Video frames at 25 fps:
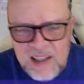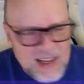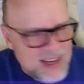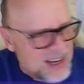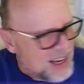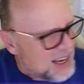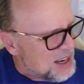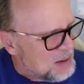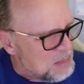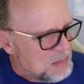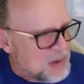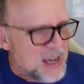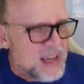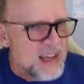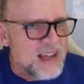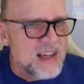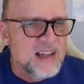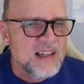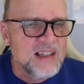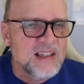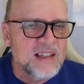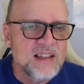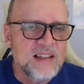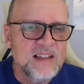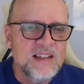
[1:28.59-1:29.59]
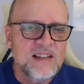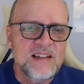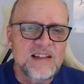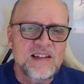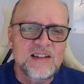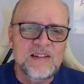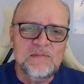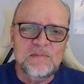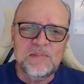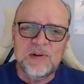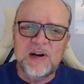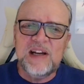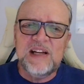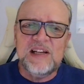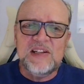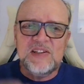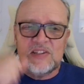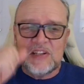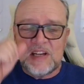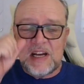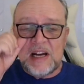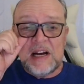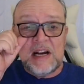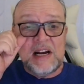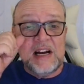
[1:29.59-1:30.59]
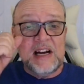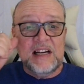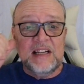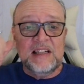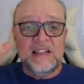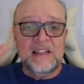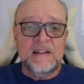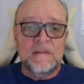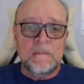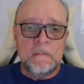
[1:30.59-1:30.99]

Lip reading: Amen. Praise God.